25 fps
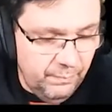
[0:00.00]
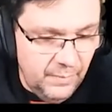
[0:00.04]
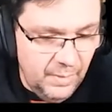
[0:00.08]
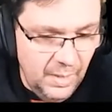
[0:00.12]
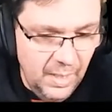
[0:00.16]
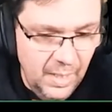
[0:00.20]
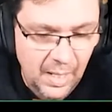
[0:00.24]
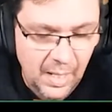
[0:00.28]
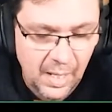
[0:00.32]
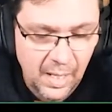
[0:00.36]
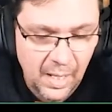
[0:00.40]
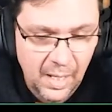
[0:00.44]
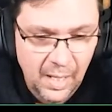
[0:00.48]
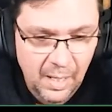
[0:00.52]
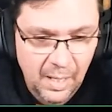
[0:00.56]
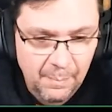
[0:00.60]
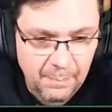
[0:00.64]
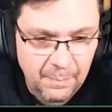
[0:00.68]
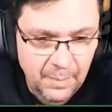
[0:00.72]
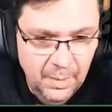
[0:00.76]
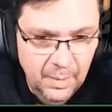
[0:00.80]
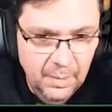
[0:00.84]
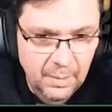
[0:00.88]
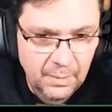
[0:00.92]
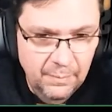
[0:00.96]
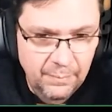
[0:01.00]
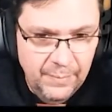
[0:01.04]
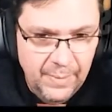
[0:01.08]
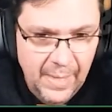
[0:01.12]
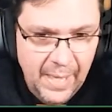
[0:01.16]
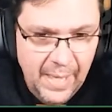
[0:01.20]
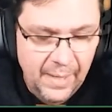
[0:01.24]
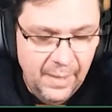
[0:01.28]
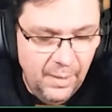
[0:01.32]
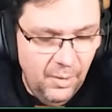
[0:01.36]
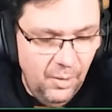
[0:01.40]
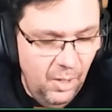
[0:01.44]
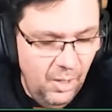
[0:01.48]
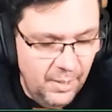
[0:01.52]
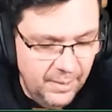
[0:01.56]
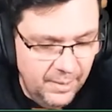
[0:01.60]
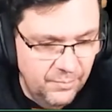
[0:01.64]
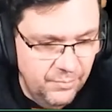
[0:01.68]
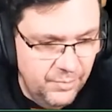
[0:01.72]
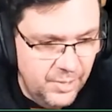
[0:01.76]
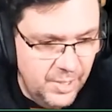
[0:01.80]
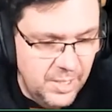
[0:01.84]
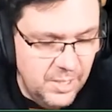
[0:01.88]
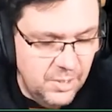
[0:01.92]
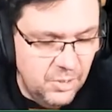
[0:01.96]
um, that mm-hmm. I can
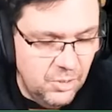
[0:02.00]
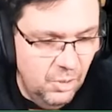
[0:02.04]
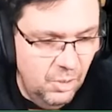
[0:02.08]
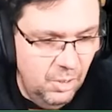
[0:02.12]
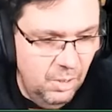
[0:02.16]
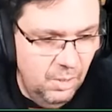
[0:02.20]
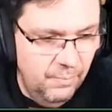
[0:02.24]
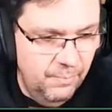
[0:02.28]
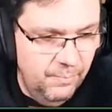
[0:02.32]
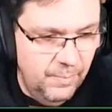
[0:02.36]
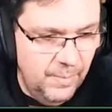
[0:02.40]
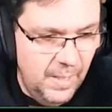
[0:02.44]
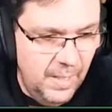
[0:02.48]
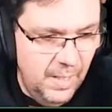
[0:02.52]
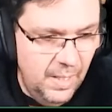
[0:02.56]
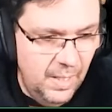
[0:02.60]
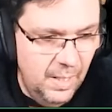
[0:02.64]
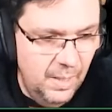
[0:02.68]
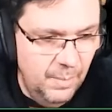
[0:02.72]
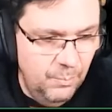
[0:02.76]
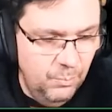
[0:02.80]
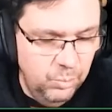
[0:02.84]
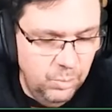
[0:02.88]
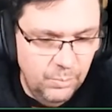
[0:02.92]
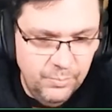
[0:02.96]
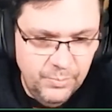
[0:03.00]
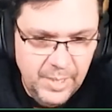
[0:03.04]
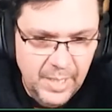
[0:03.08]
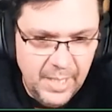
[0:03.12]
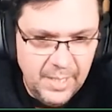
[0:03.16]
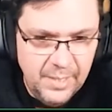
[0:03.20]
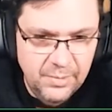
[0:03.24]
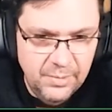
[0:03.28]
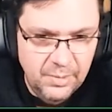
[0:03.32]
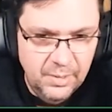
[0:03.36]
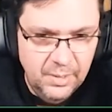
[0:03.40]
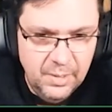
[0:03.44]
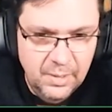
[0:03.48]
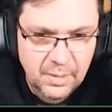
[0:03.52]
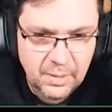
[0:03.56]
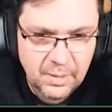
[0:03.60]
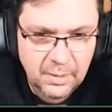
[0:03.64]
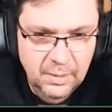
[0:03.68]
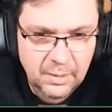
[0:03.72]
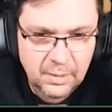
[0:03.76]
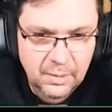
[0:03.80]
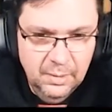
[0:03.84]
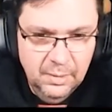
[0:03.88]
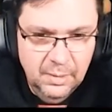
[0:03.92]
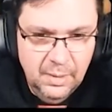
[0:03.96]
think of um, with DayZ
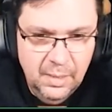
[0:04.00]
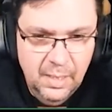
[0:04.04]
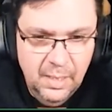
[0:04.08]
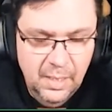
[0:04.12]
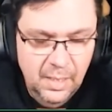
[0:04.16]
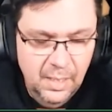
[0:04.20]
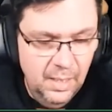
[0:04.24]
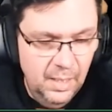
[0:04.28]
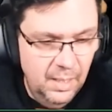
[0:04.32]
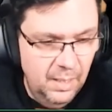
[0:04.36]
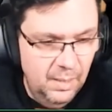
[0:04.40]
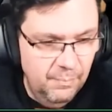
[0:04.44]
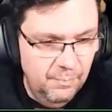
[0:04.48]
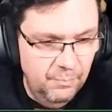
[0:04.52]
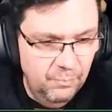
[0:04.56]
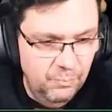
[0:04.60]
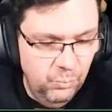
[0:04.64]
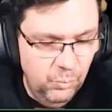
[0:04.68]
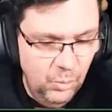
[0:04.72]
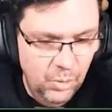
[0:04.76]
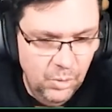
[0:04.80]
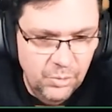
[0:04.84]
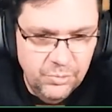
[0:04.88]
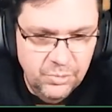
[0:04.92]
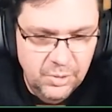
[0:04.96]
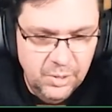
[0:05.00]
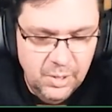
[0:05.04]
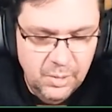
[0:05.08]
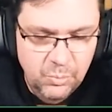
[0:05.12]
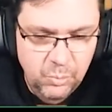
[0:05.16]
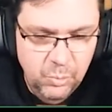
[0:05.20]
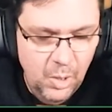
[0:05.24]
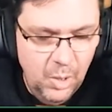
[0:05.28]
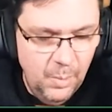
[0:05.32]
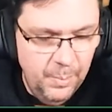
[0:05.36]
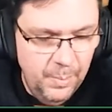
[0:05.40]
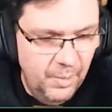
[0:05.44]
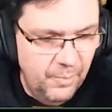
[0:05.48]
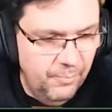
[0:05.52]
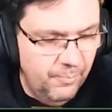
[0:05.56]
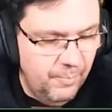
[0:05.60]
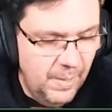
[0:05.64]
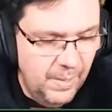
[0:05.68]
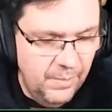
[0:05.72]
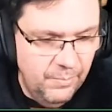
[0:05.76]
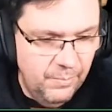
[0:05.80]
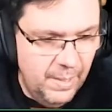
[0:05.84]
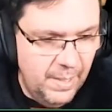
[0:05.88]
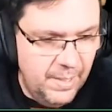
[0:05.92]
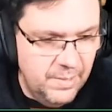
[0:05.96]
um, was the Wobo
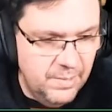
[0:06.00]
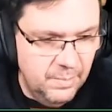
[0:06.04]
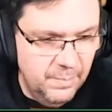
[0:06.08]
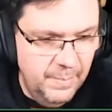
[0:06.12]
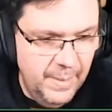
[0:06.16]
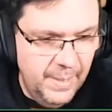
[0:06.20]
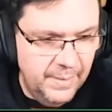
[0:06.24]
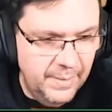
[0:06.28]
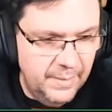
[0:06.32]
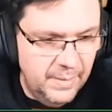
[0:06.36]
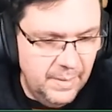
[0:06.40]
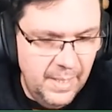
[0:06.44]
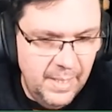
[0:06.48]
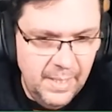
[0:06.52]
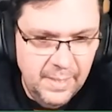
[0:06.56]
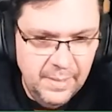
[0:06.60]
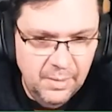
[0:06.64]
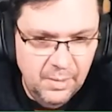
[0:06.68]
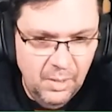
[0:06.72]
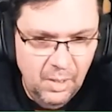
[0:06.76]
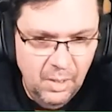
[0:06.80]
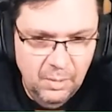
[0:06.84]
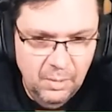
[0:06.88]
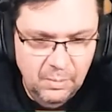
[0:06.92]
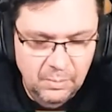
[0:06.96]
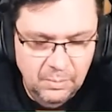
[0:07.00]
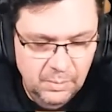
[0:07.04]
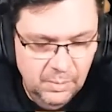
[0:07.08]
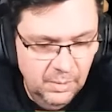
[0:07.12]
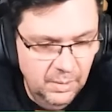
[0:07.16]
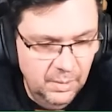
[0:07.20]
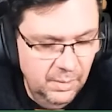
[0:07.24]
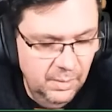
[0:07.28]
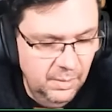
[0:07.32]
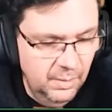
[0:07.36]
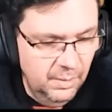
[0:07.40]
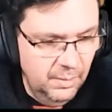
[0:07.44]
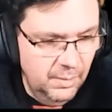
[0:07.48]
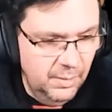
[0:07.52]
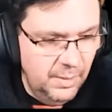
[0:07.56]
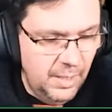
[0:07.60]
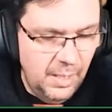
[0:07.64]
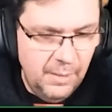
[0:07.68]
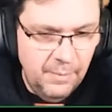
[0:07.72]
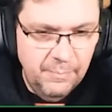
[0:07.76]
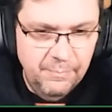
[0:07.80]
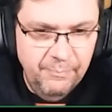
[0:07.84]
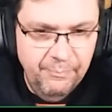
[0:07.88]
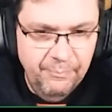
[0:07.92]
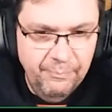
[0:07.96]
fundraiser, mate. And I, you know,
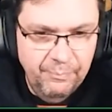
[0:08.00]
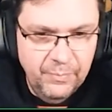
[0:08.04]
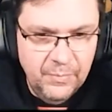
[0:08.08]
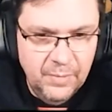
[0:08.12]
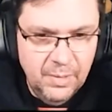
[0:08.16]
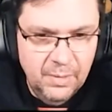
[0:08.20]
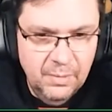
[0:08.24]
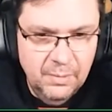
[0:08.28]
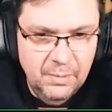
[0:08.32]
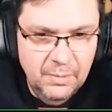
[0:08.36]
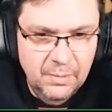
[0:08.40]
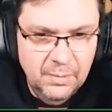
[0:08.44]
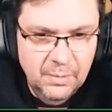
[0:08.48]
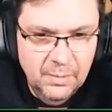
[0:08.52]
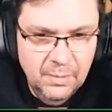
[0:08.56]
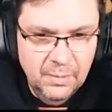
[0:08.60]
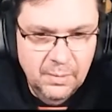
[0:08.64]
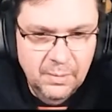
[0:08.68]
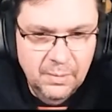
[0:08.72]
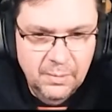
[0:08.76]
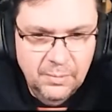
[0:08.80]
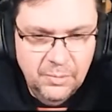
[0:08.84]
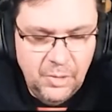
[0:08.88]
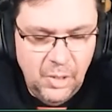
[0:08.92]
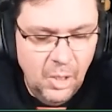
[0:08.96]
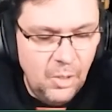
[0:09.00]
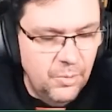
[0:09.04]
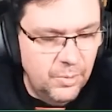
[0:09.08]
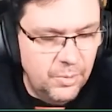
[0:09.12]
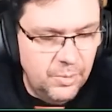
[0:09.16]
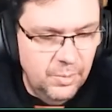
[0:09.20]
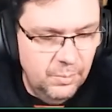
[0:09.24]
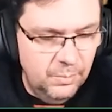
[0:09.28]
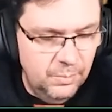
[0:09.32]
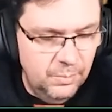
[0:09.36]
don't